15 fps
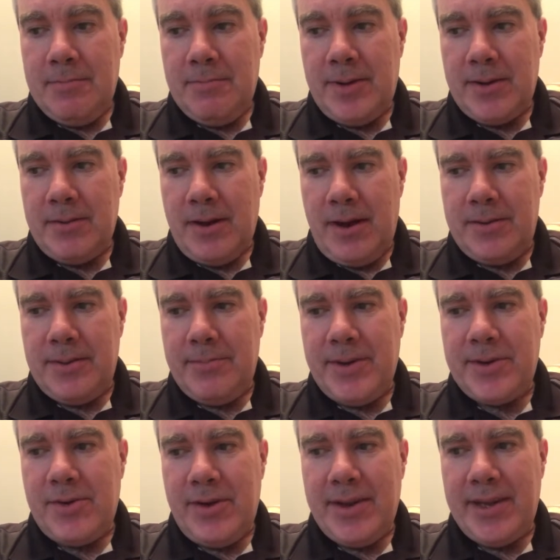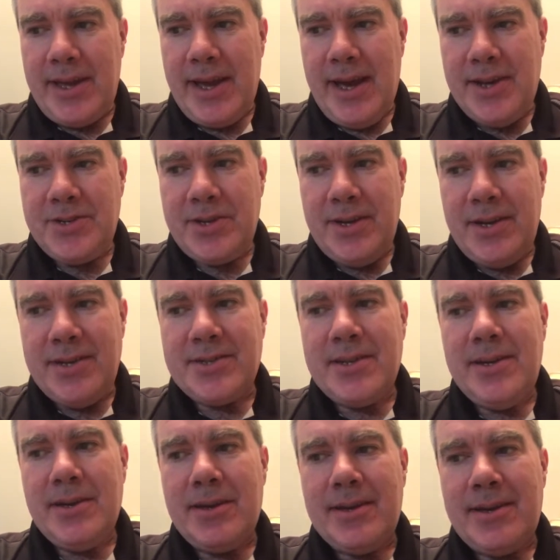But on the Bitcoin Cash, it's
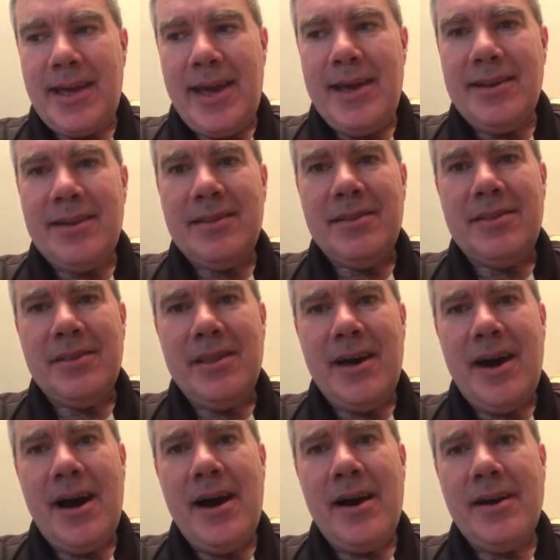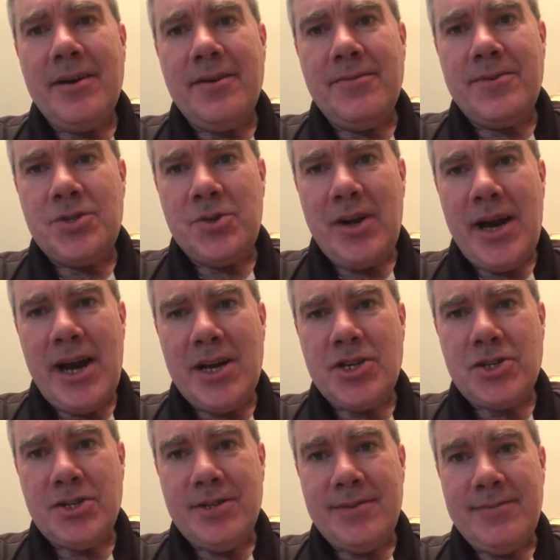going to gain a lot of
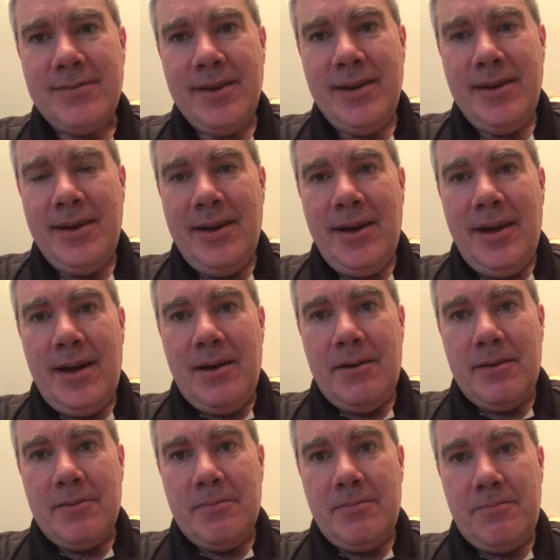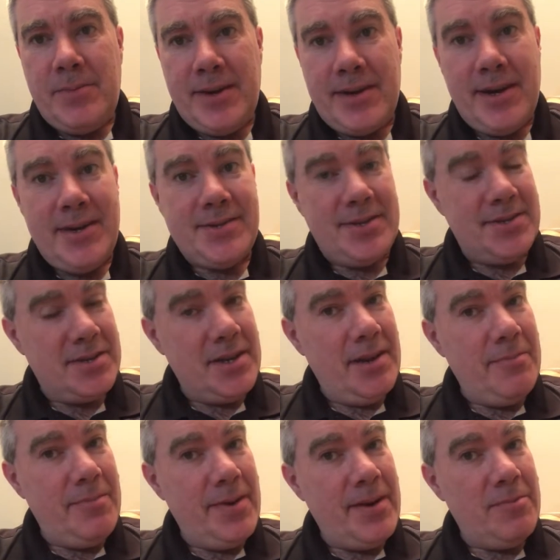traction because it's going
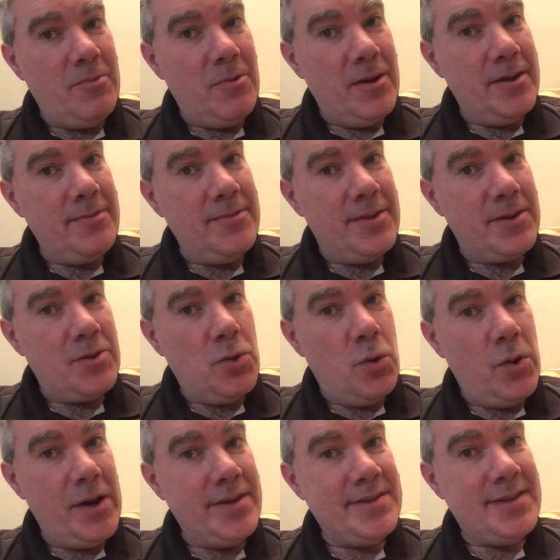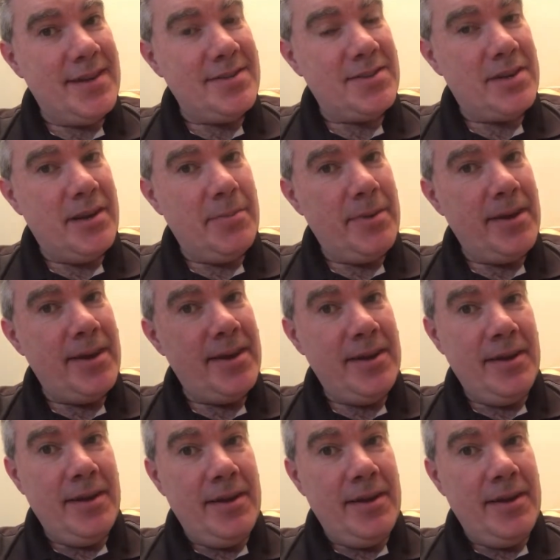to be one of the coins that's going to be